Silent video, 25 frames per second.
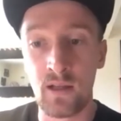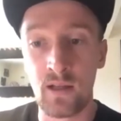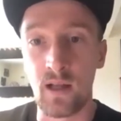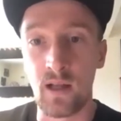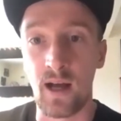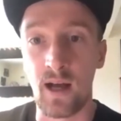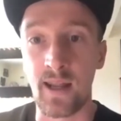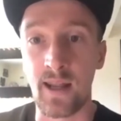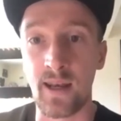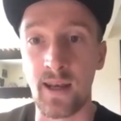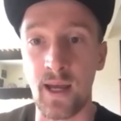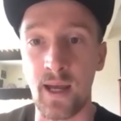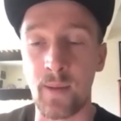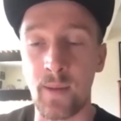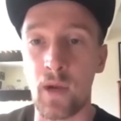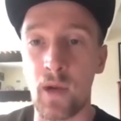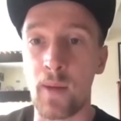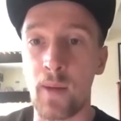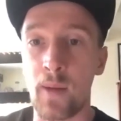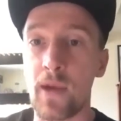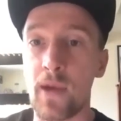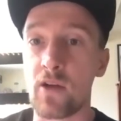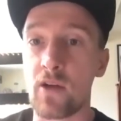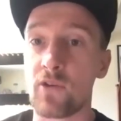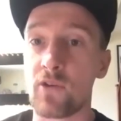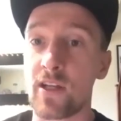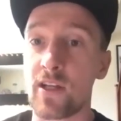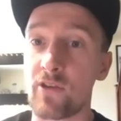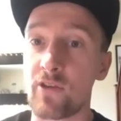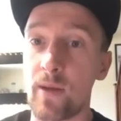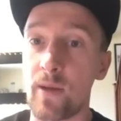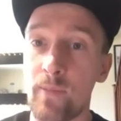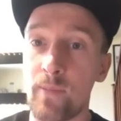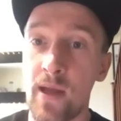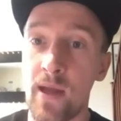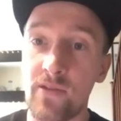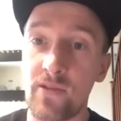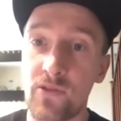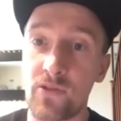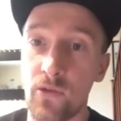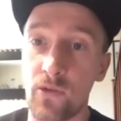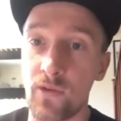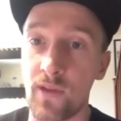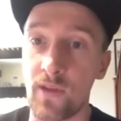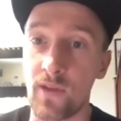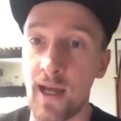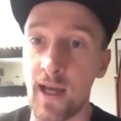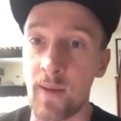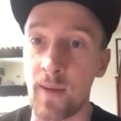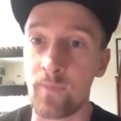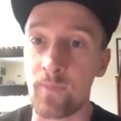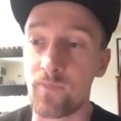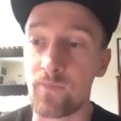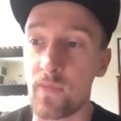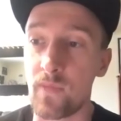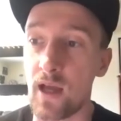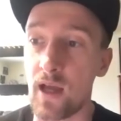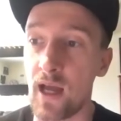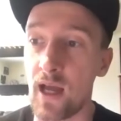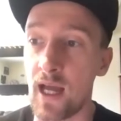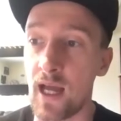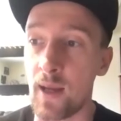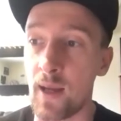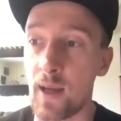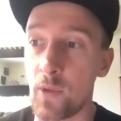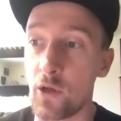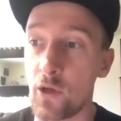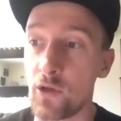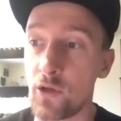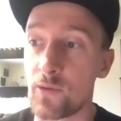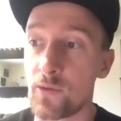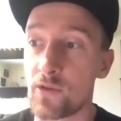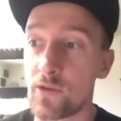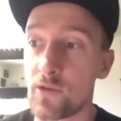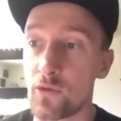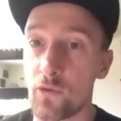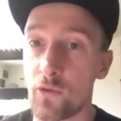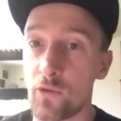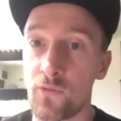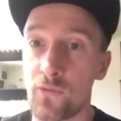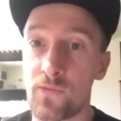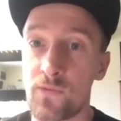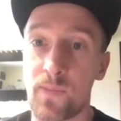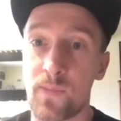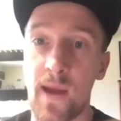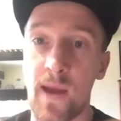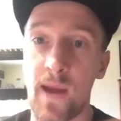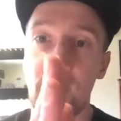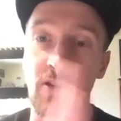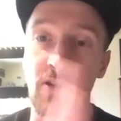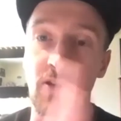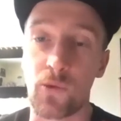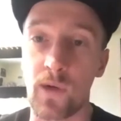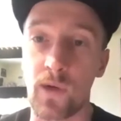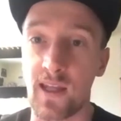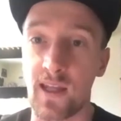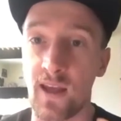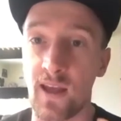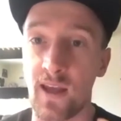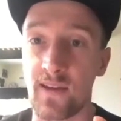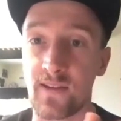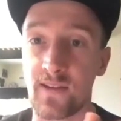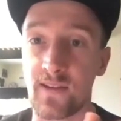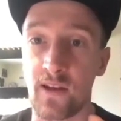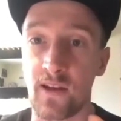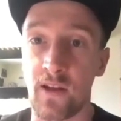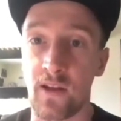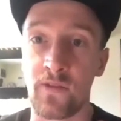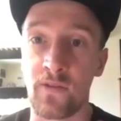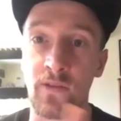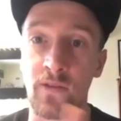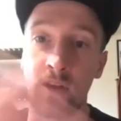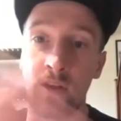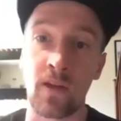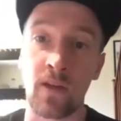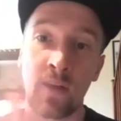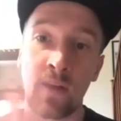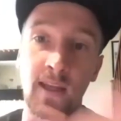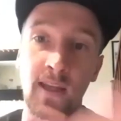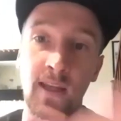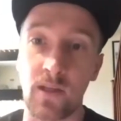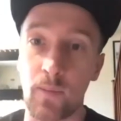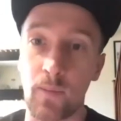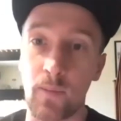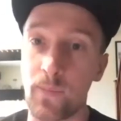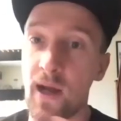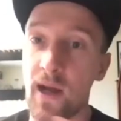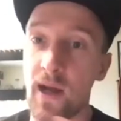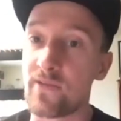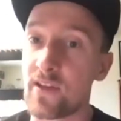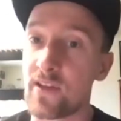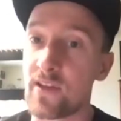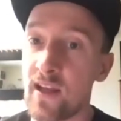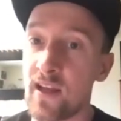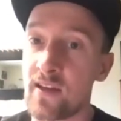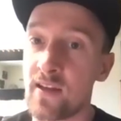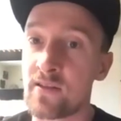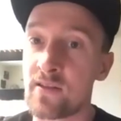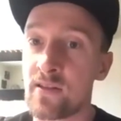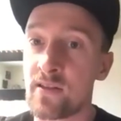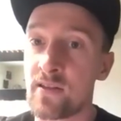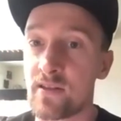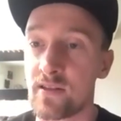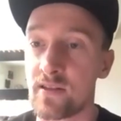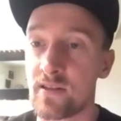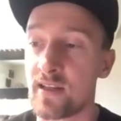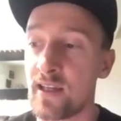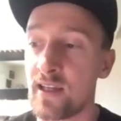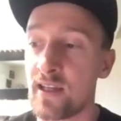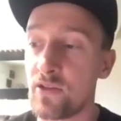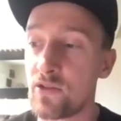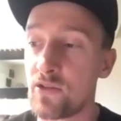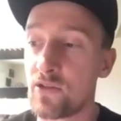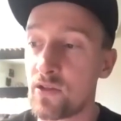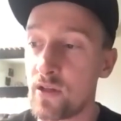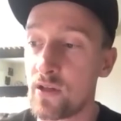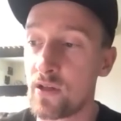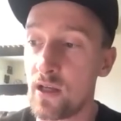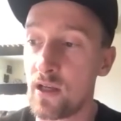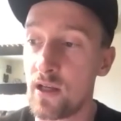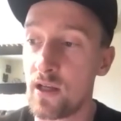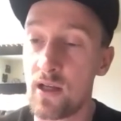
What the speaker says: And then I met a really great mentor there who'd sort of spent 20 years in London. He came back to Leicester to teach.